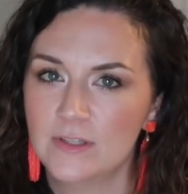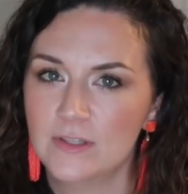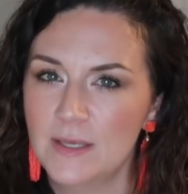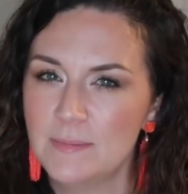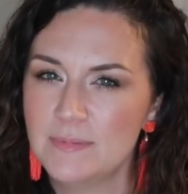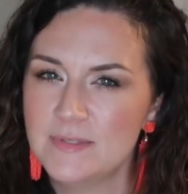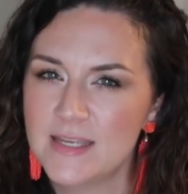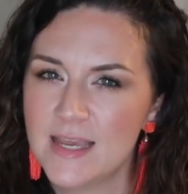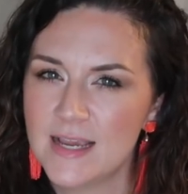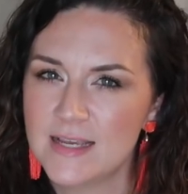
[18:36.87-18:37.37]

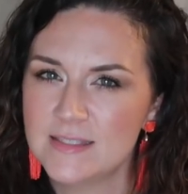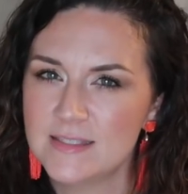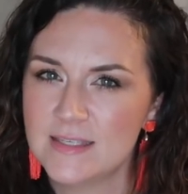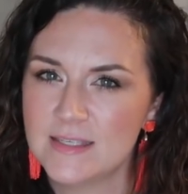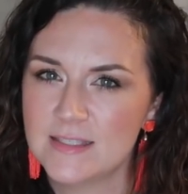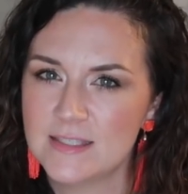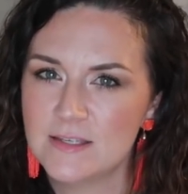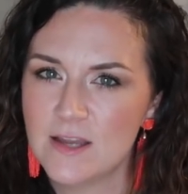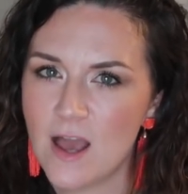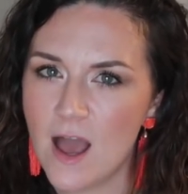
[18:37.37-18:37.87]
lipsticks,
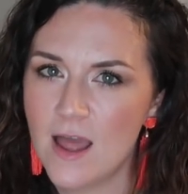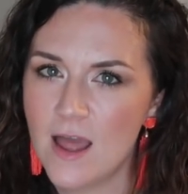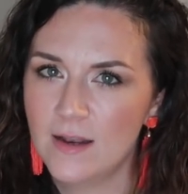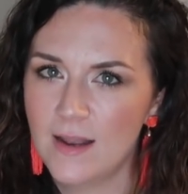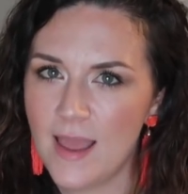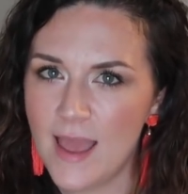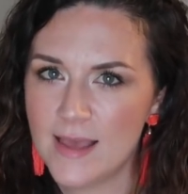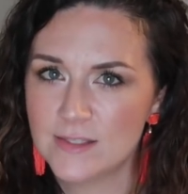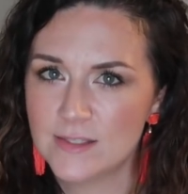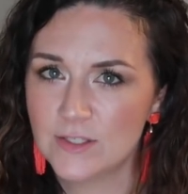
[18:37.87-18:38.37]
it's not
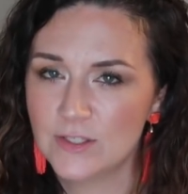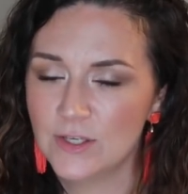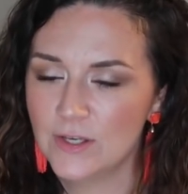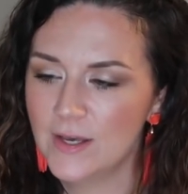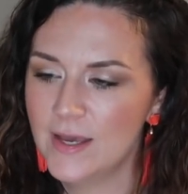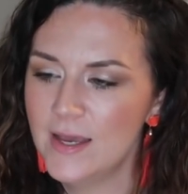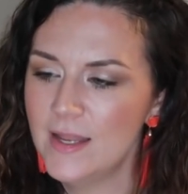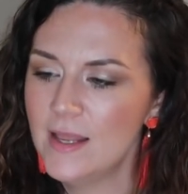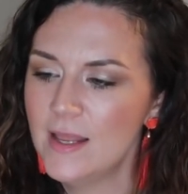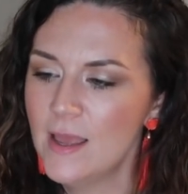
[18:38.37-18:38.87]
as
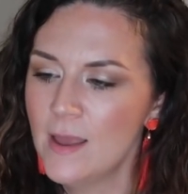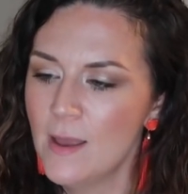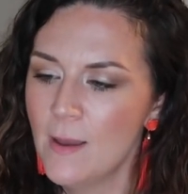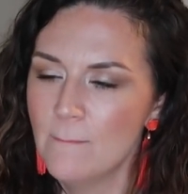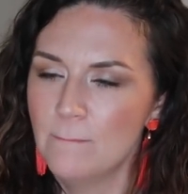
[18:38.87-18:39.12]
good.